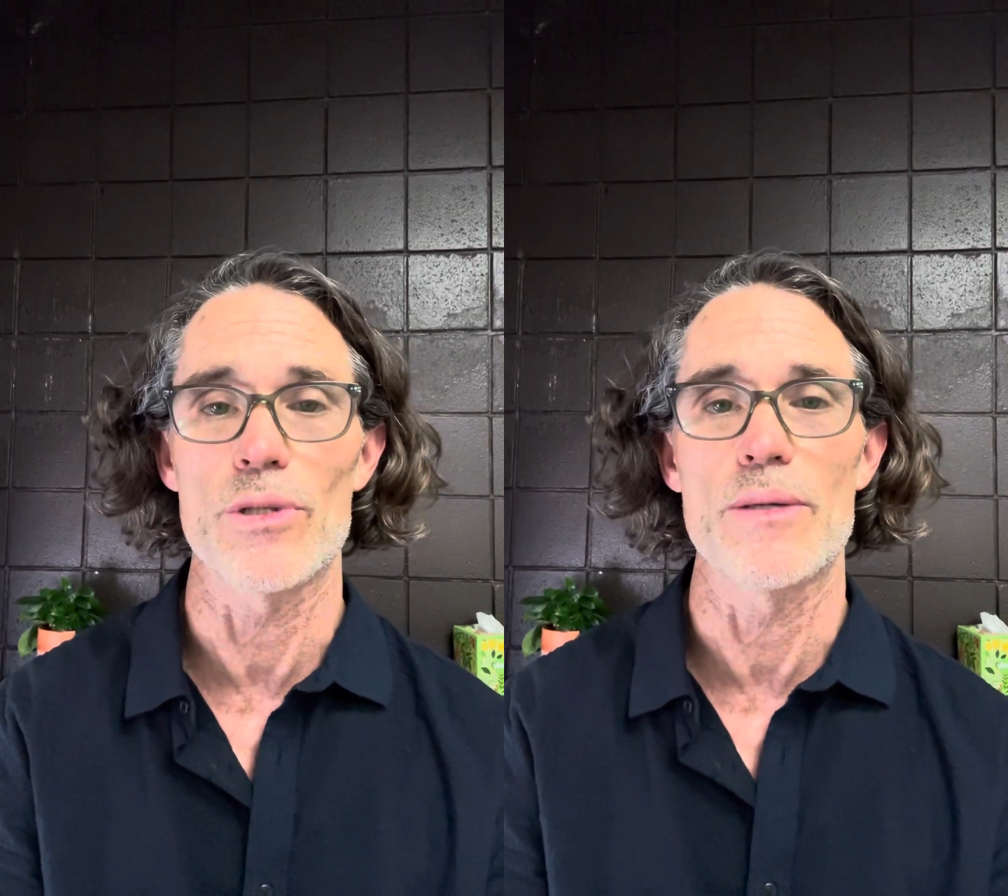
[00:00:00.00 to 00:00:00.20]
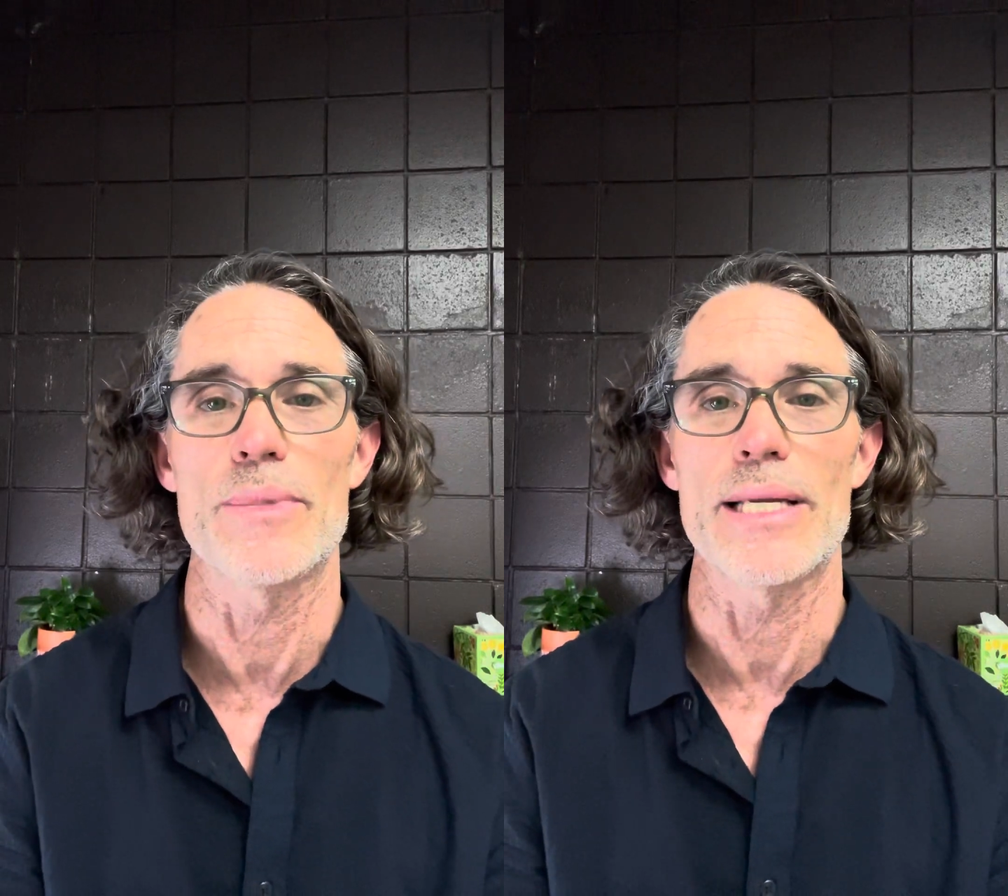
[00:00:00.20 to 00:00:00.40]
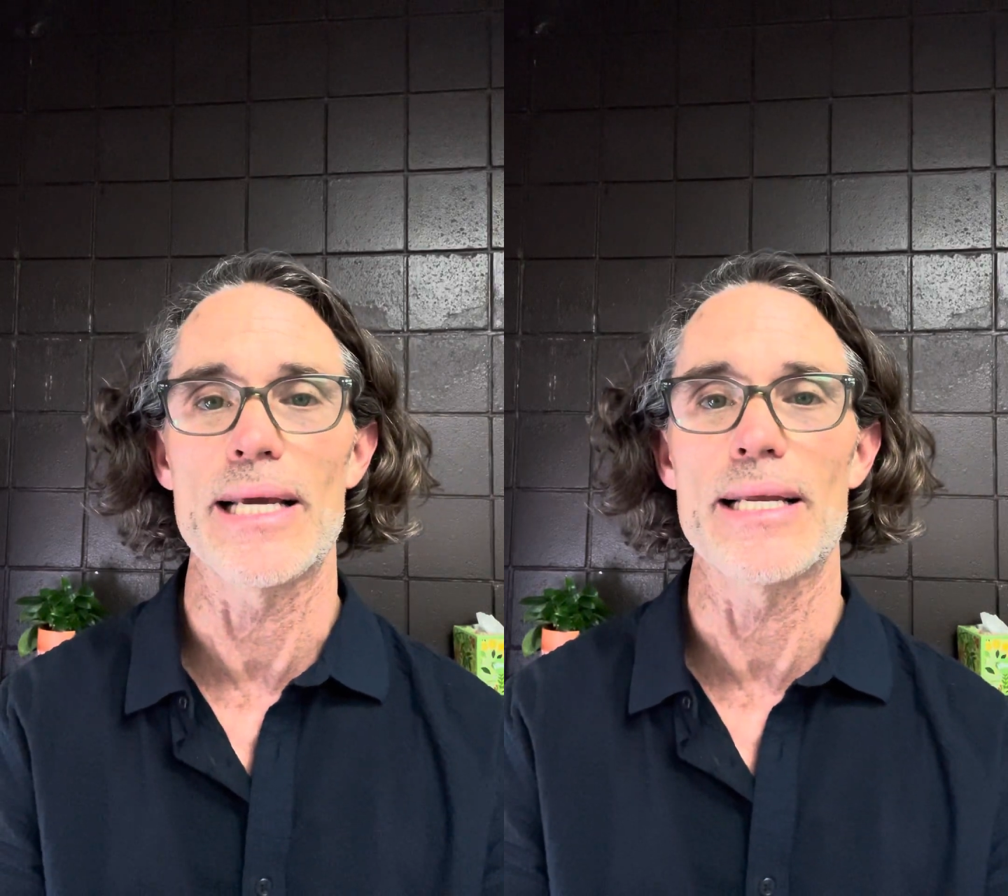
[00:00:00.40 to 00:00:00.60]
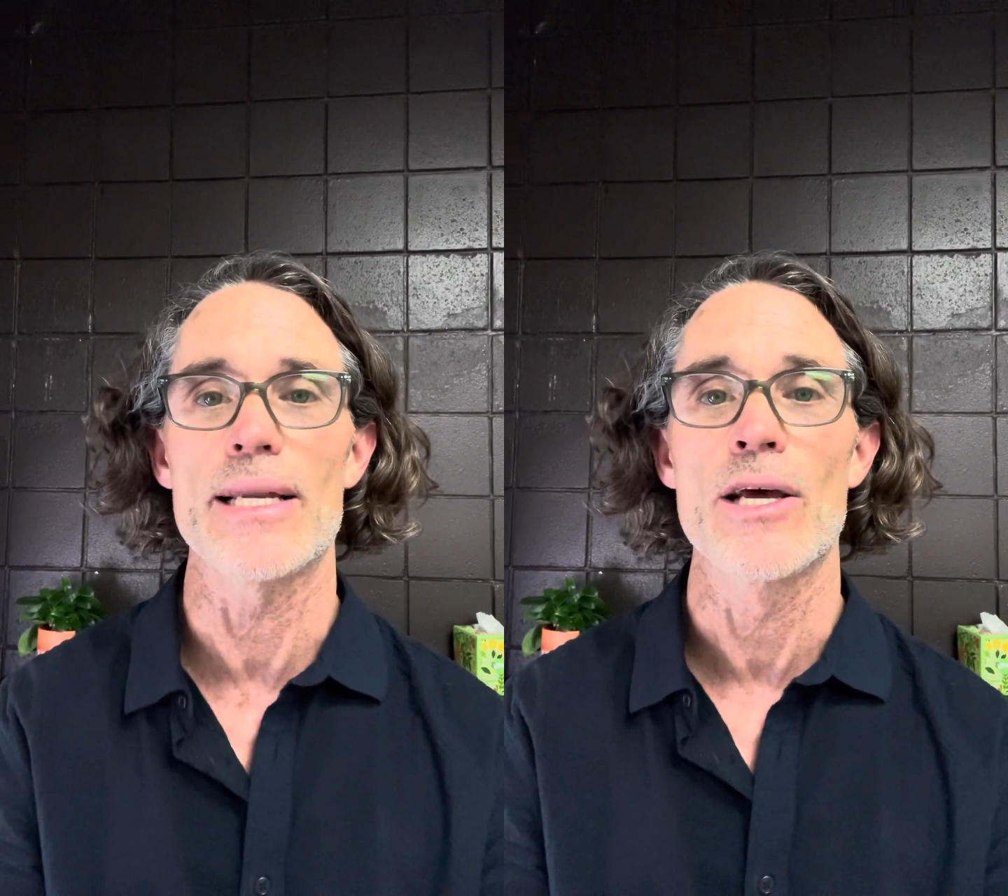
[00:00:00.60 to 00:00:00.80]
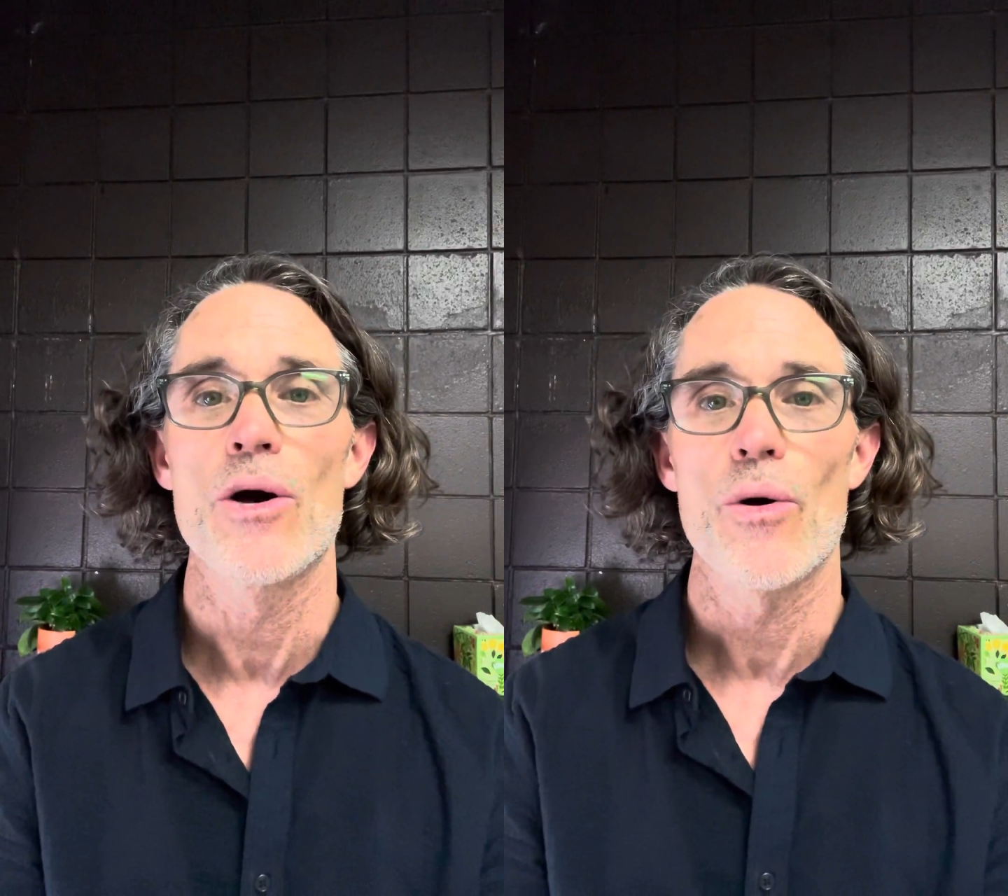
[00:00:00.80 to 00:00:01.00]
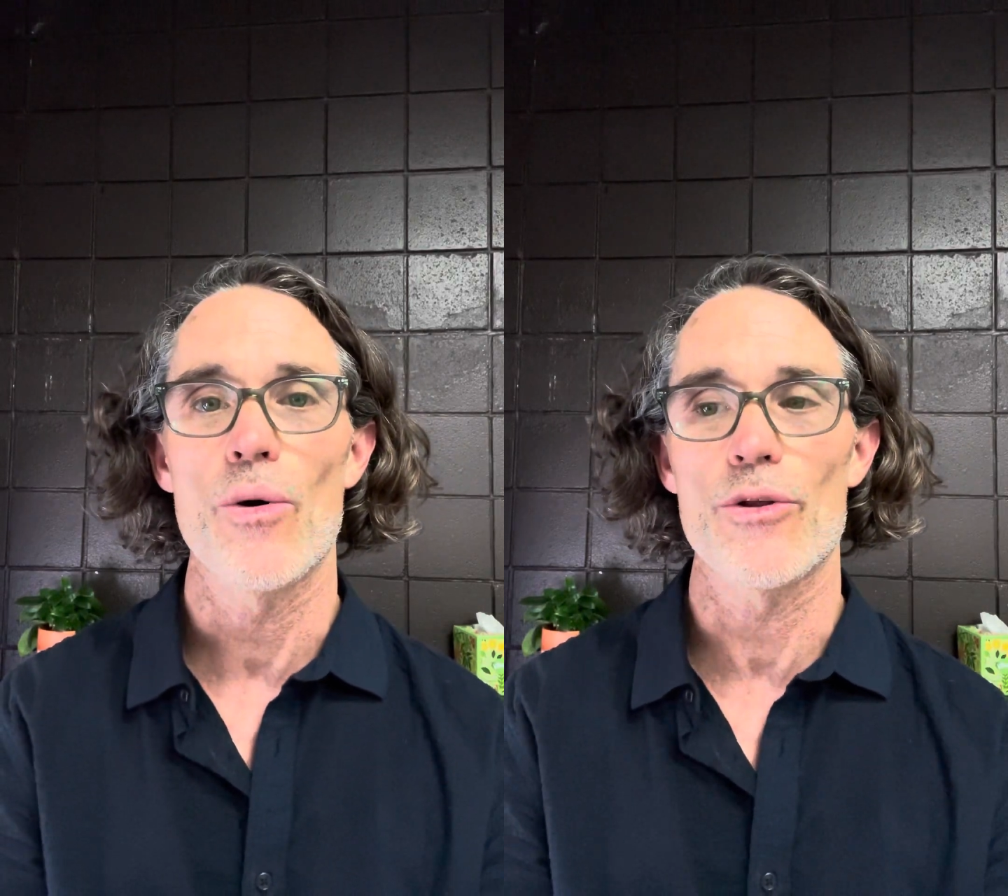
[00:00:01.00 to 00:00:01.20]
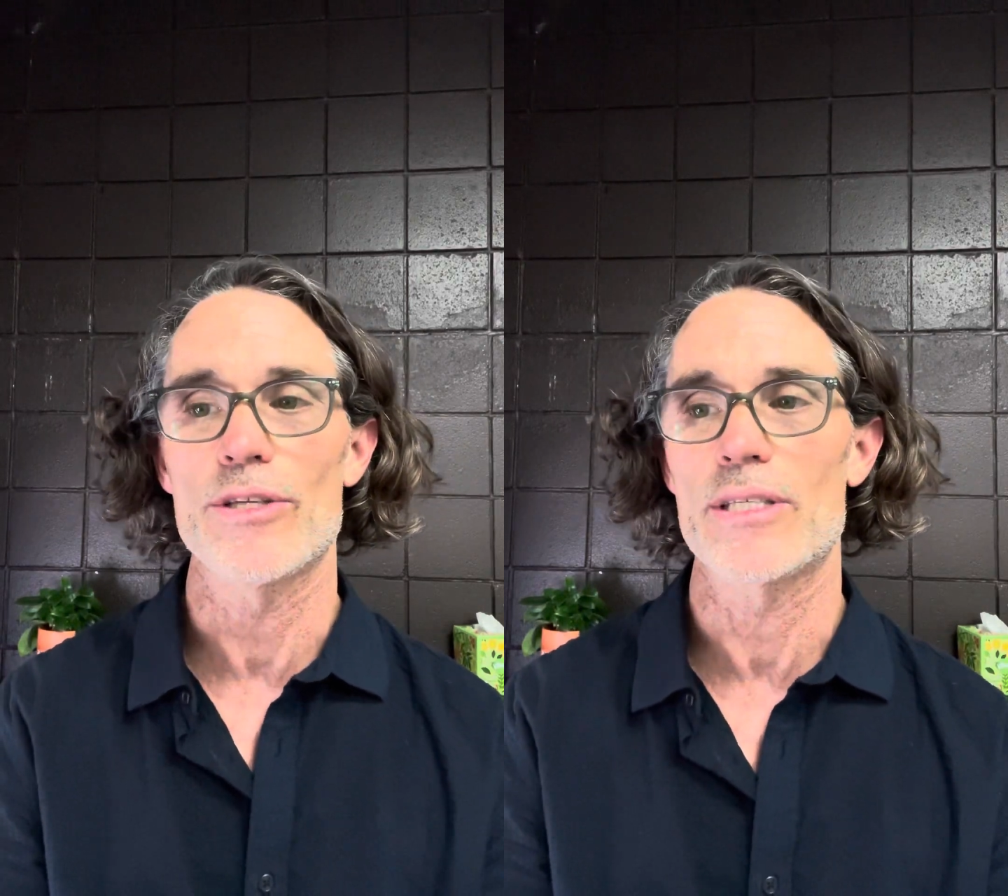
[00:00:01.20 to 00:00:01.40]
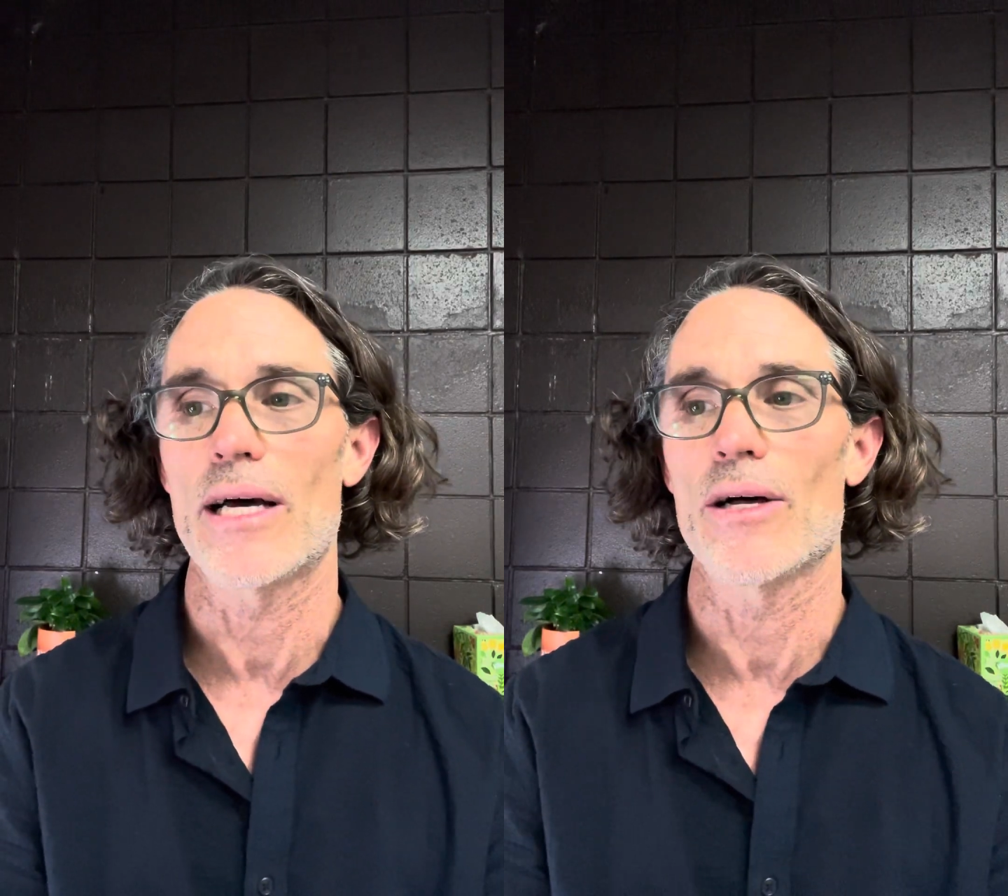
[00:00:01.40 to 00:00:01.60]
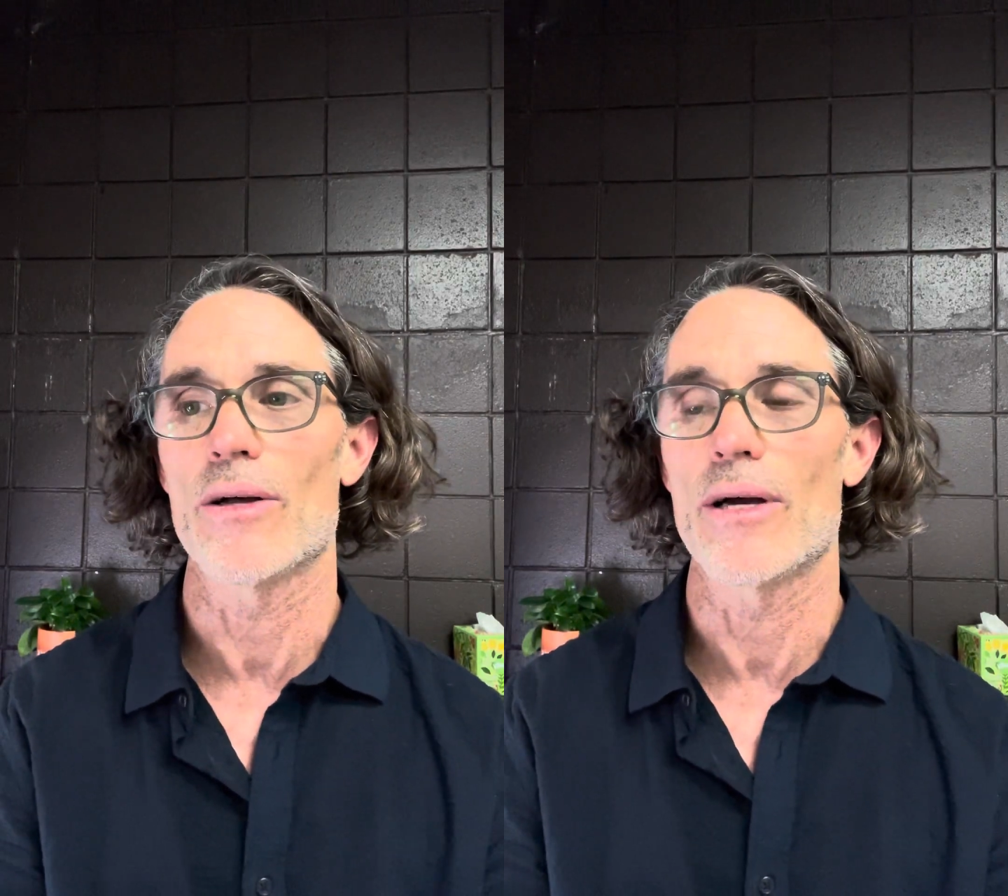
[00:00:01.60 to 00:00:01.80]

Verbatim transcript: eliminate it or the cell.